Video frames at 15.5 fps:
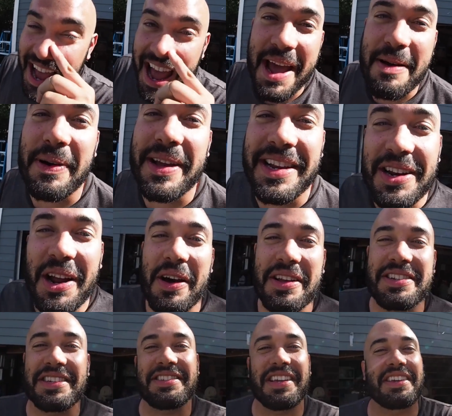Hey, but you know what?
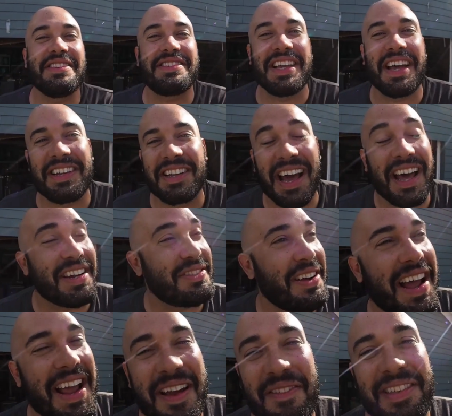Just like you said, you got to
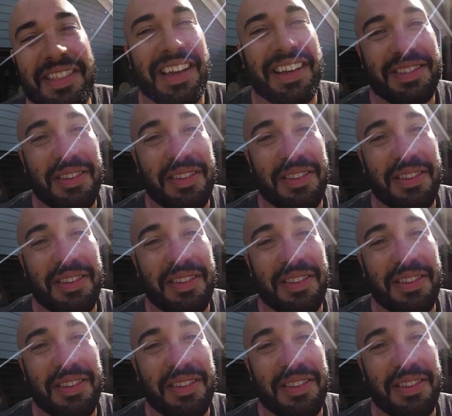try everything.